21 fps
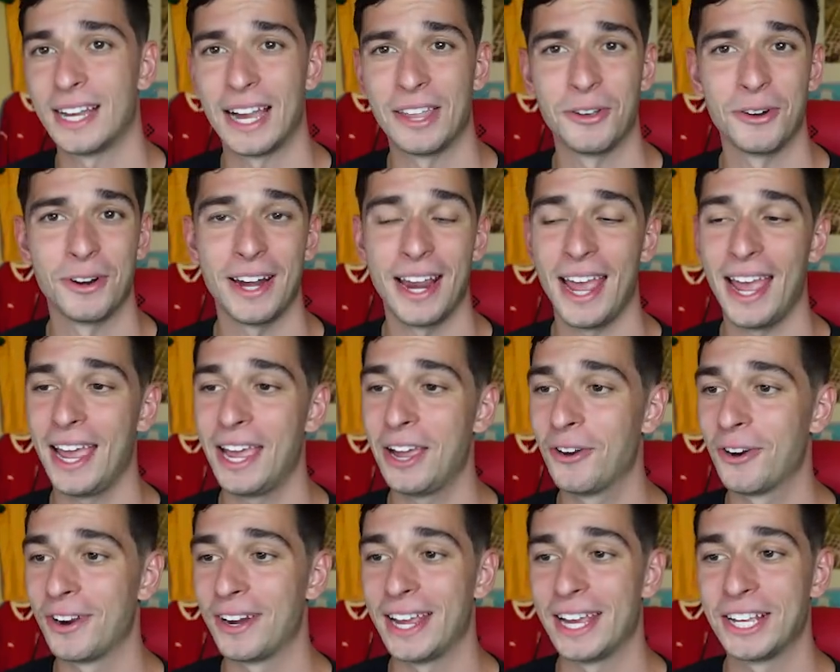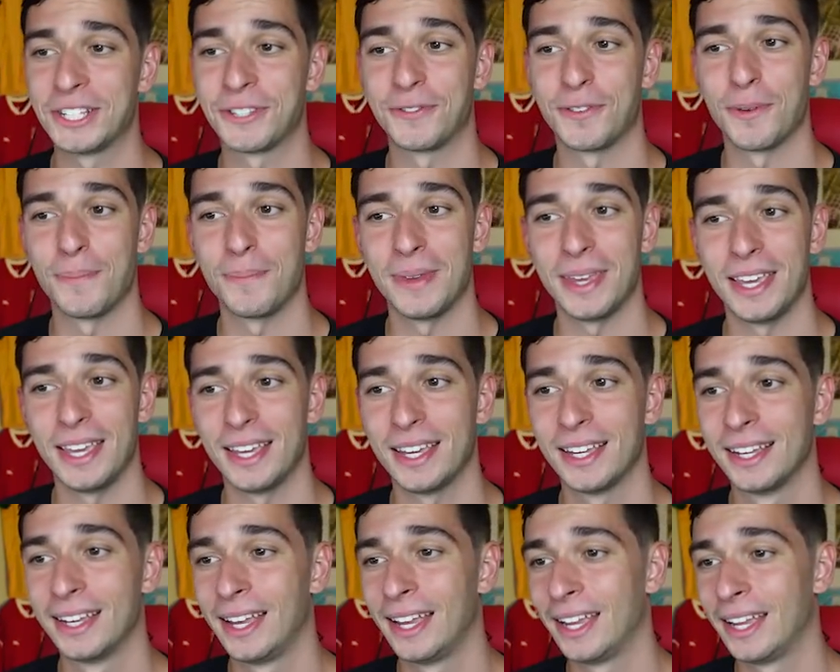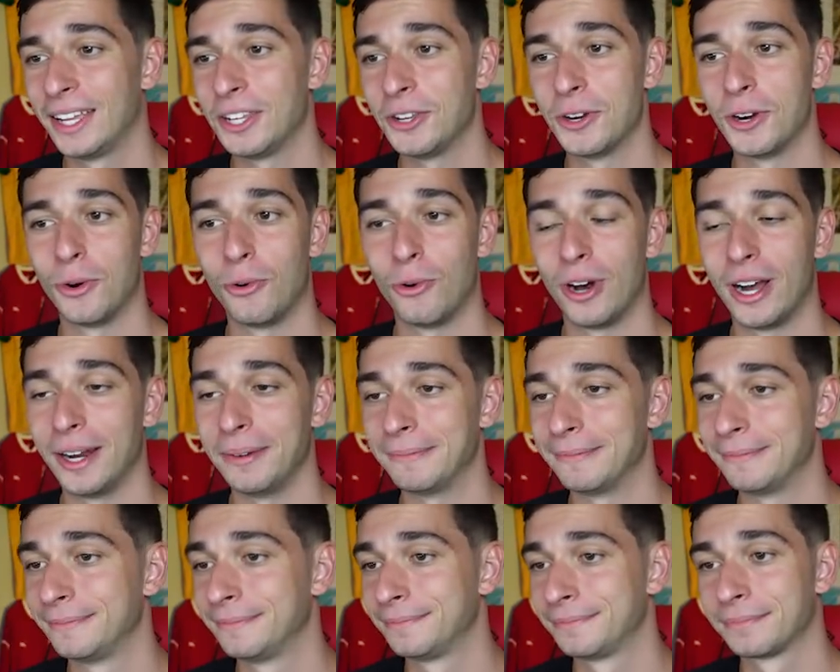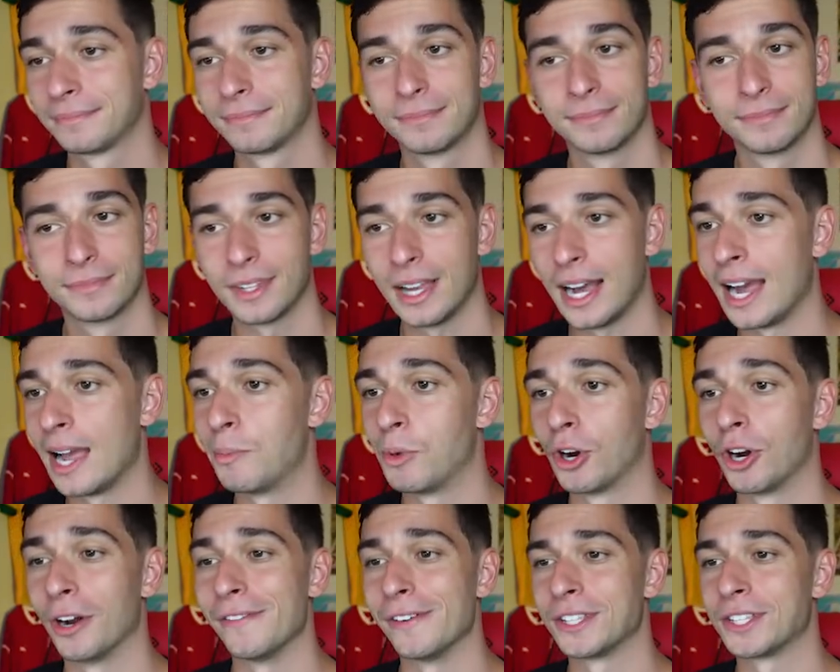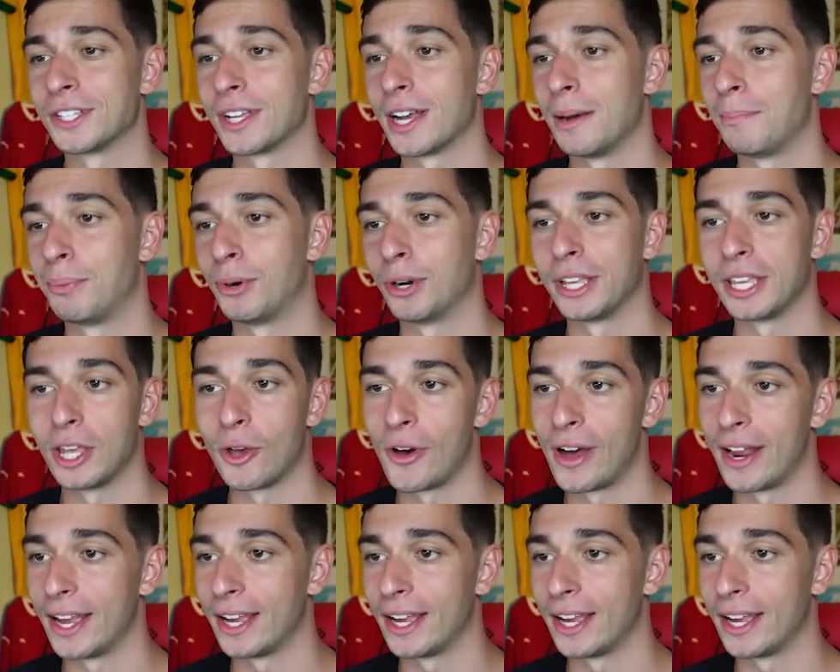either an A or an S for me. You know what? I'm Hrvatska, I'm putting you at